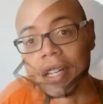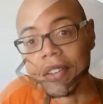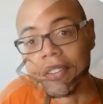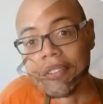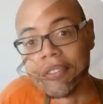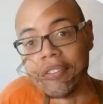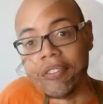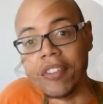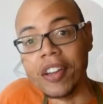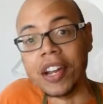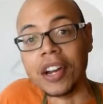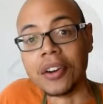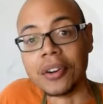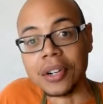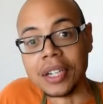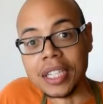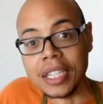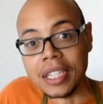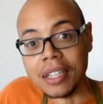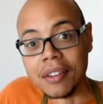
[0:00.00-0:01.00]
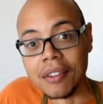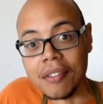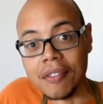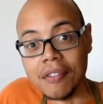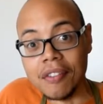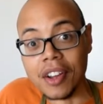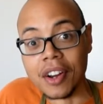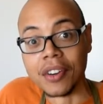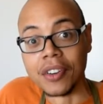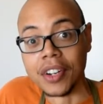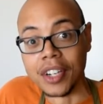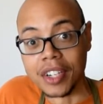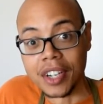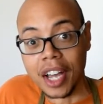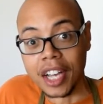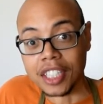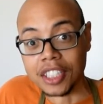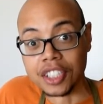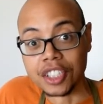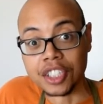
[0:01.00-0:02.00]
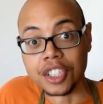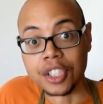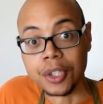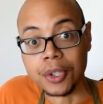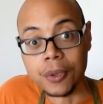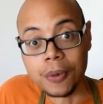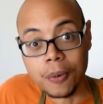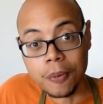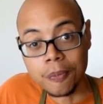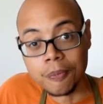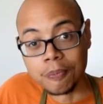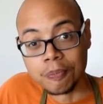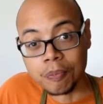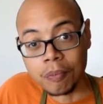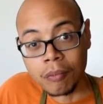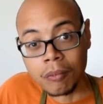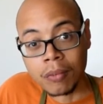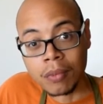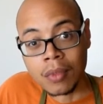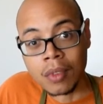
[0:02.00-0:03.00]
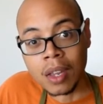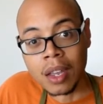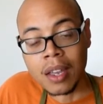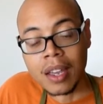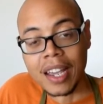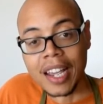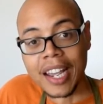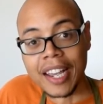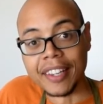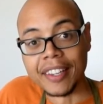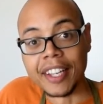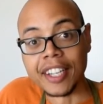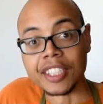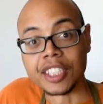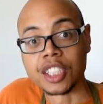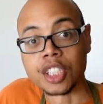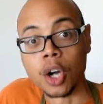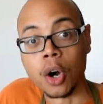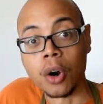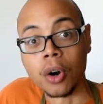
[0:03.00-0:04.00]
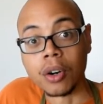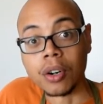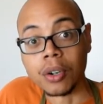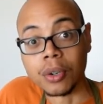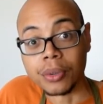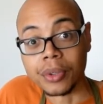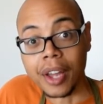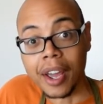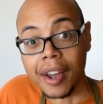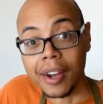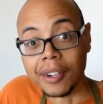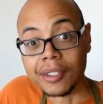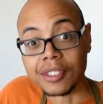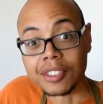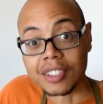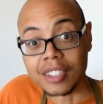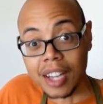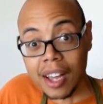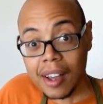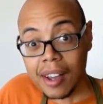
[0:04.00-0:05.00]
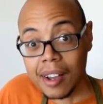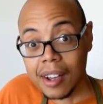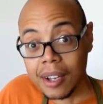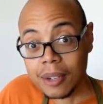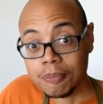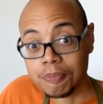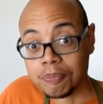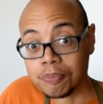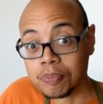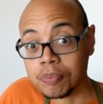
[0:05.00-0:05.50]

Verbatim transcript: very, very nice chew. And that char on the outside,